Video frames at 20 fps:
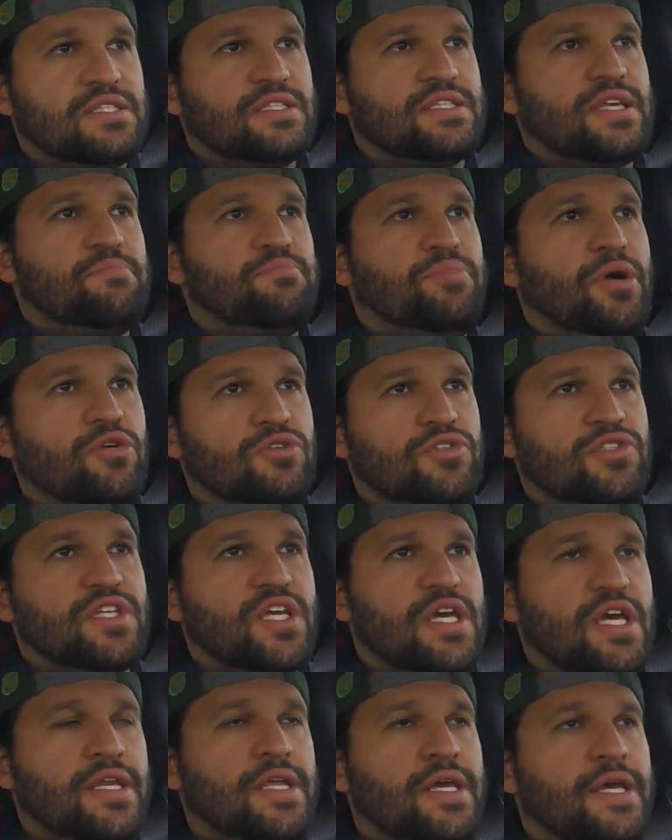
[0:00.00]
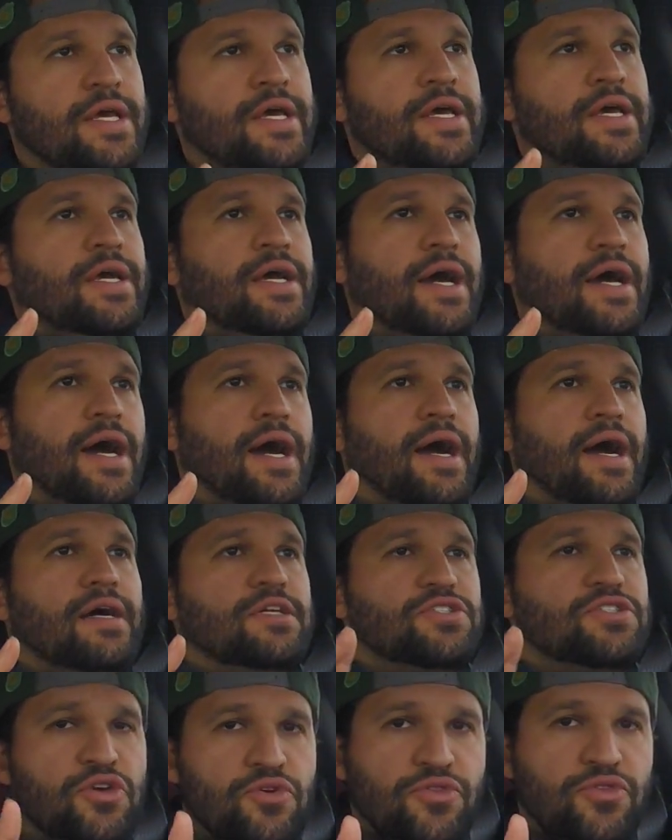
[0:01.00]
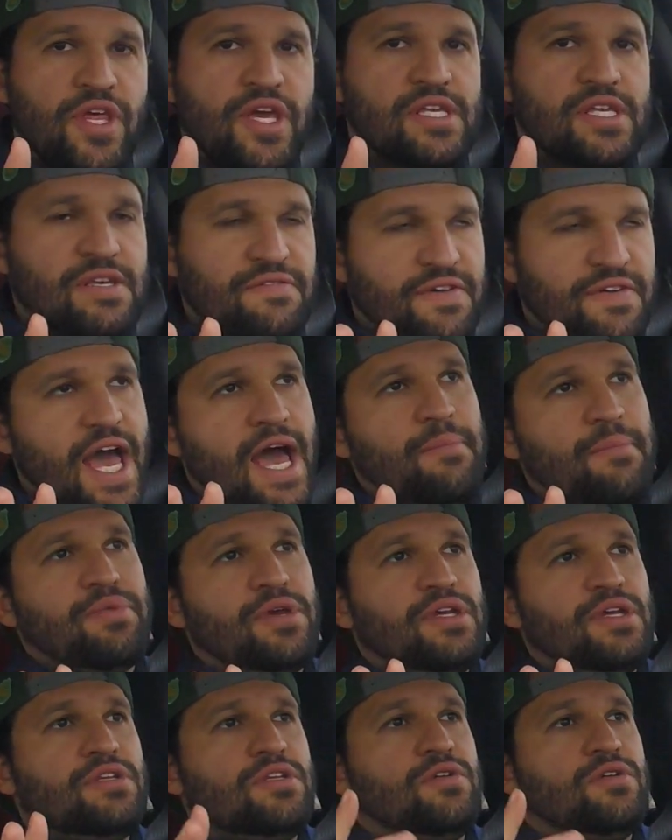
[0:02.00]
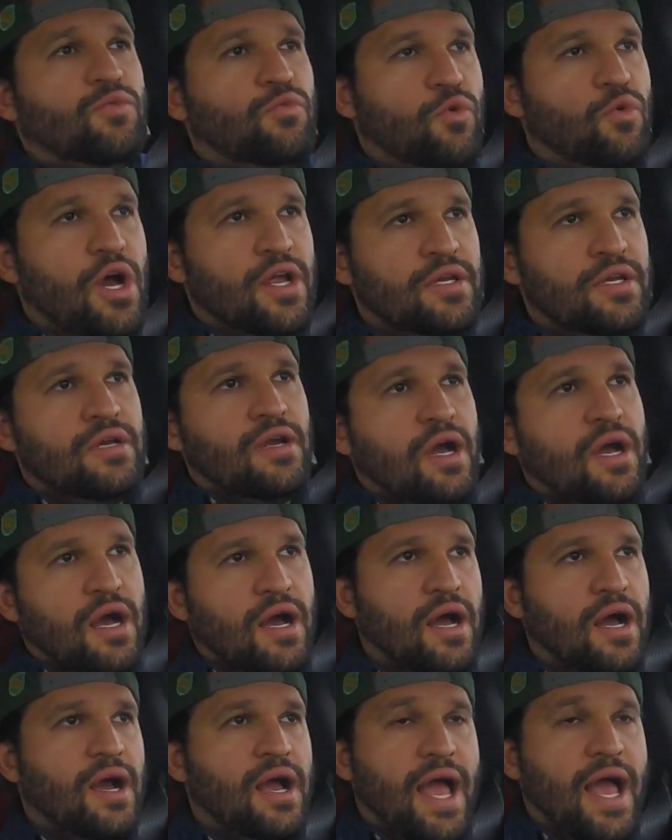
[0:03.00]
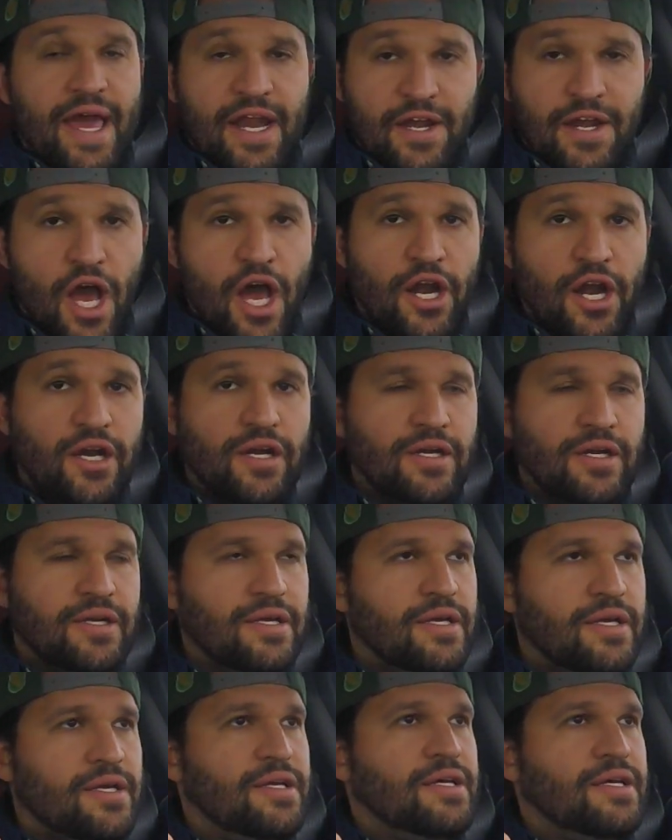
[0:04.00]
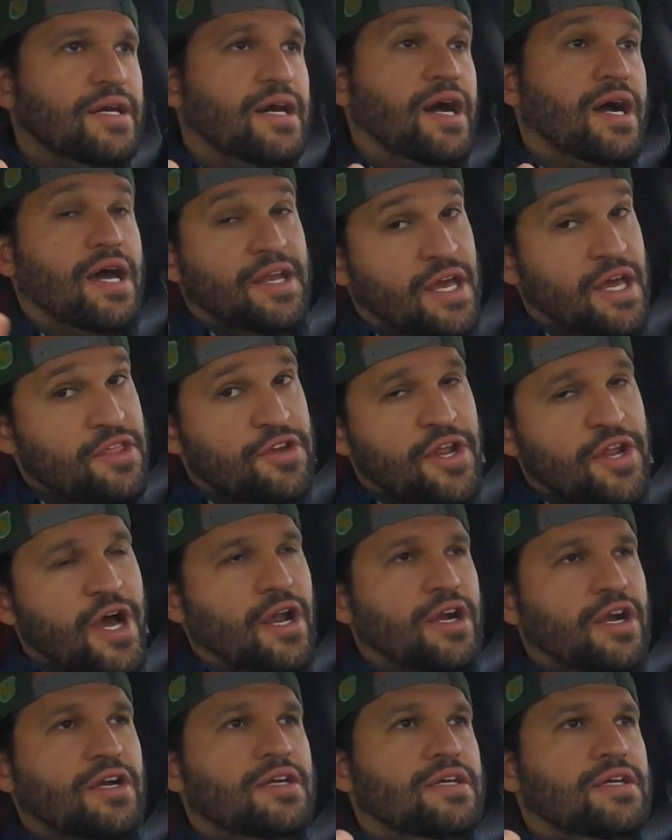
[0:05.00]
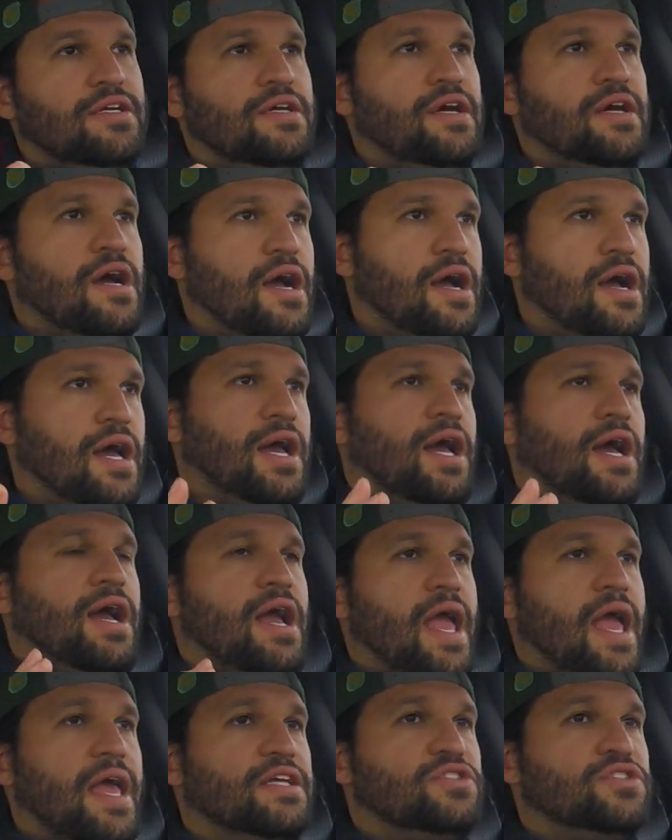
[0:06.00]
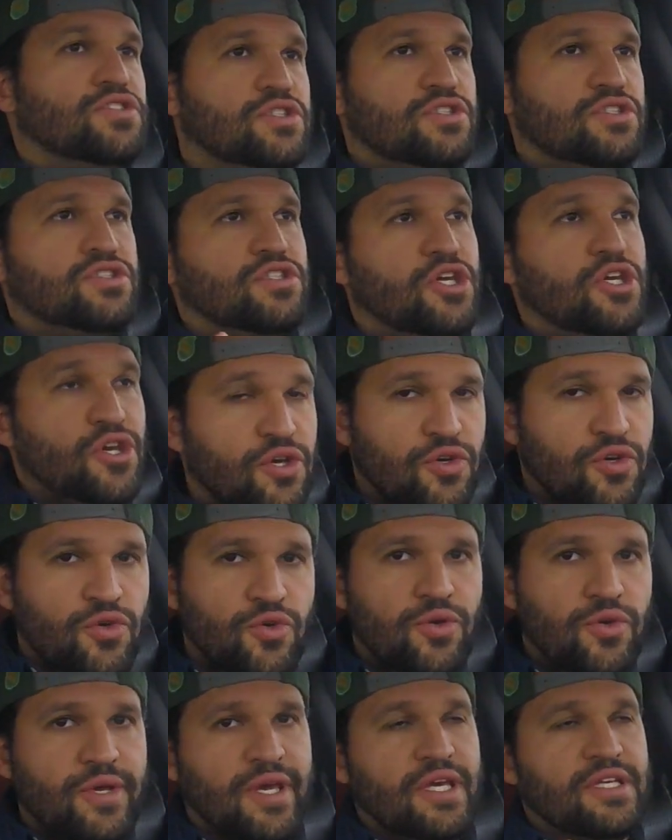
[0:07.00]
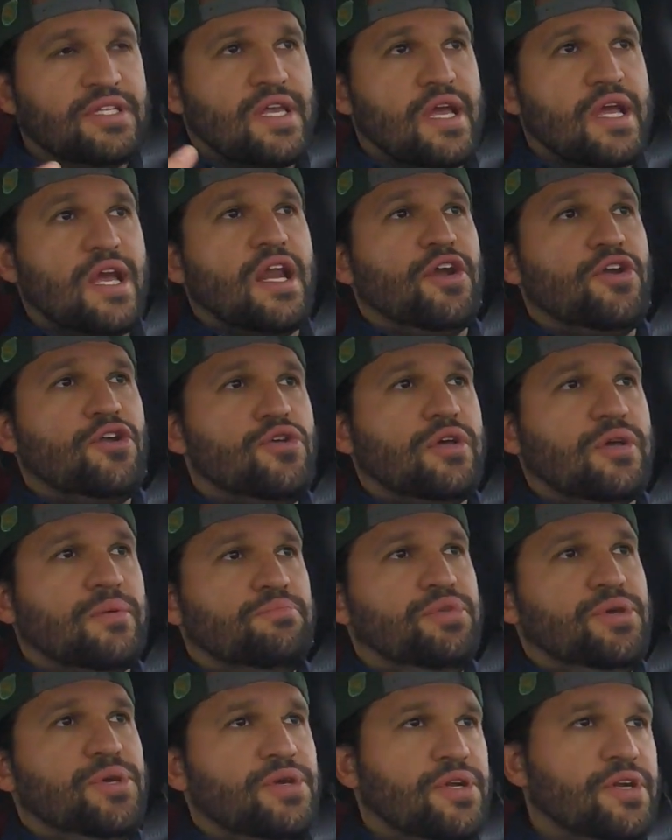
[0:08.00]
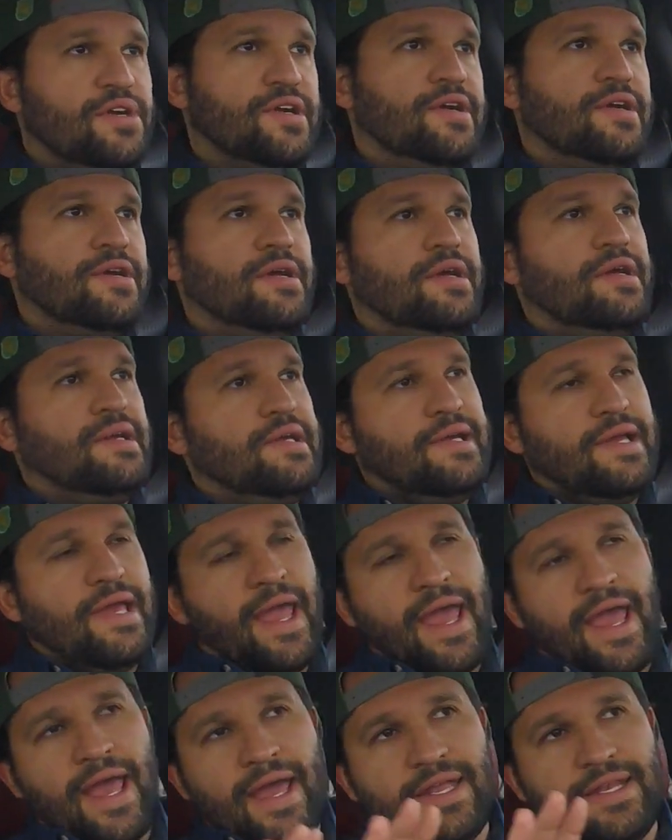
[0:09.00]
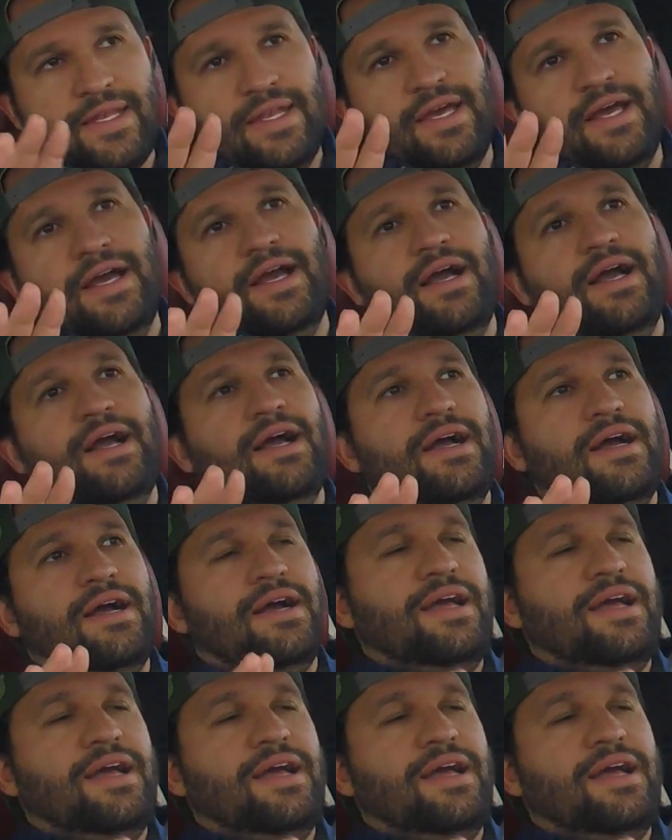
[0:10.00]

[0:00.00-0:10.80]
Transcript: since I posted. Uh, two things have happened. One, uh, I had a daughter, uh, another daughter, uh, and two is I got a new computer and uh,